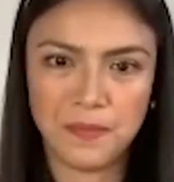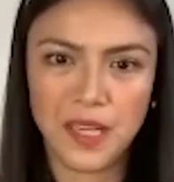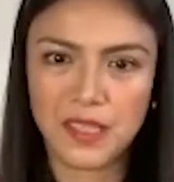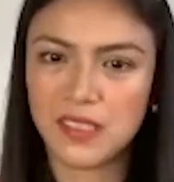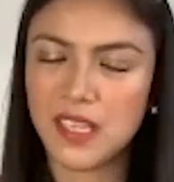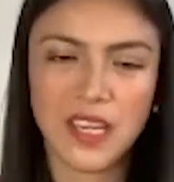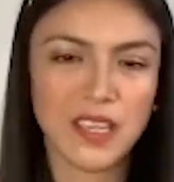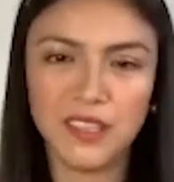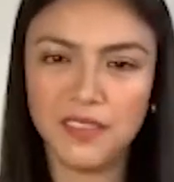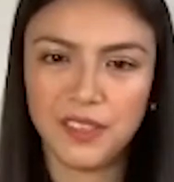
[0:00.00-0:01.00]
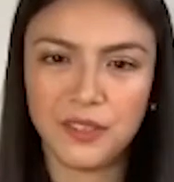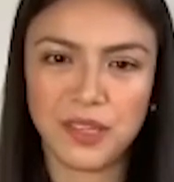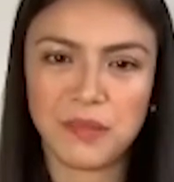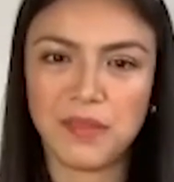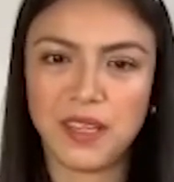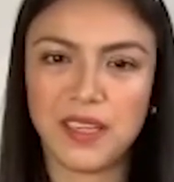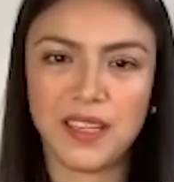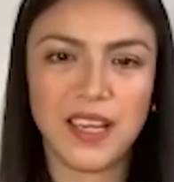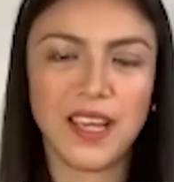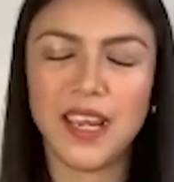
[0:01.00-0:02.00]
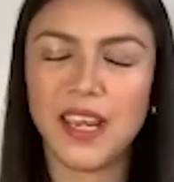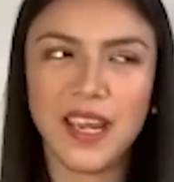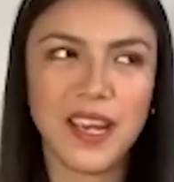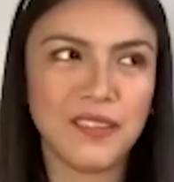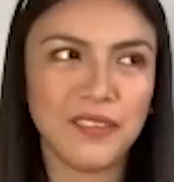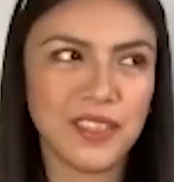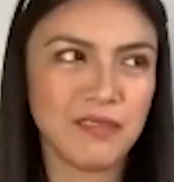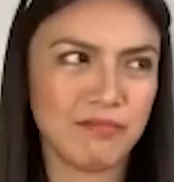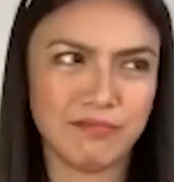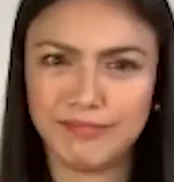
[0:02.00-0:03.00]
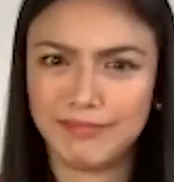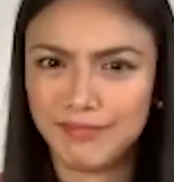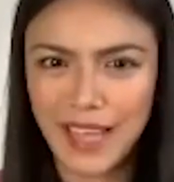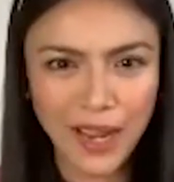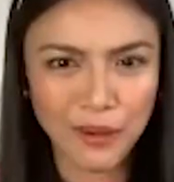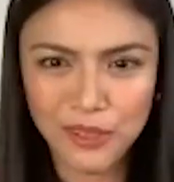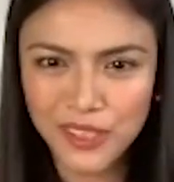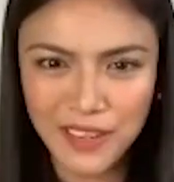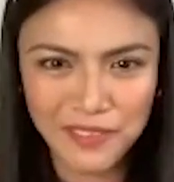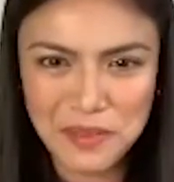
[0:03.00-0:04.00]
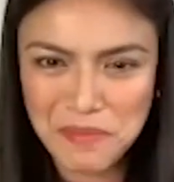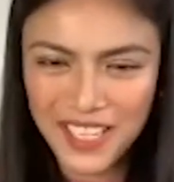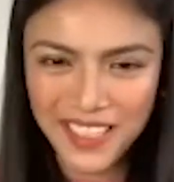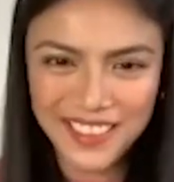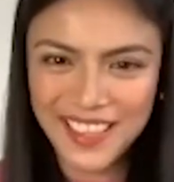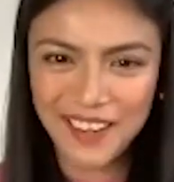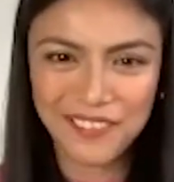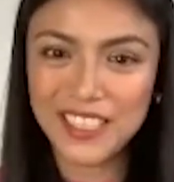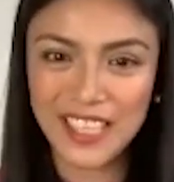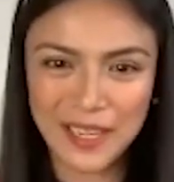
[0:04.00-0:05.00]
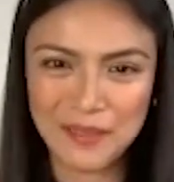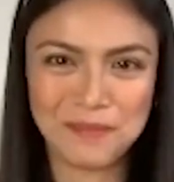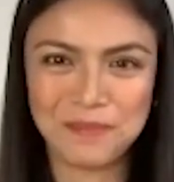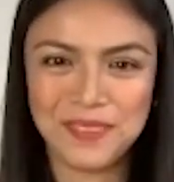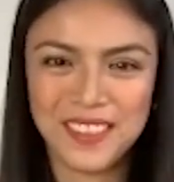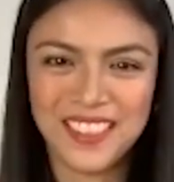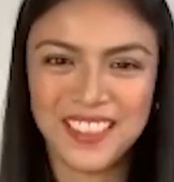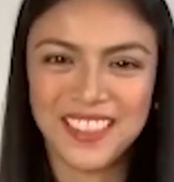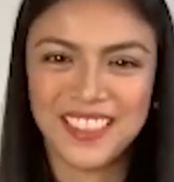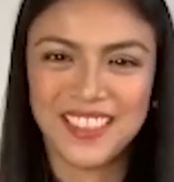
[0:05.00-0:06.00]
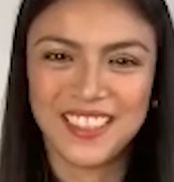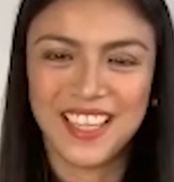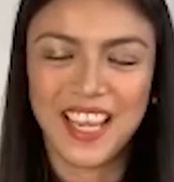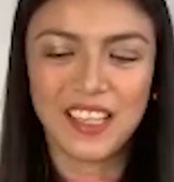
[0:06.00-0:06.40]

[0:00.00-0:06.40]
Like, say I love you to him every hour, every minute, every time. And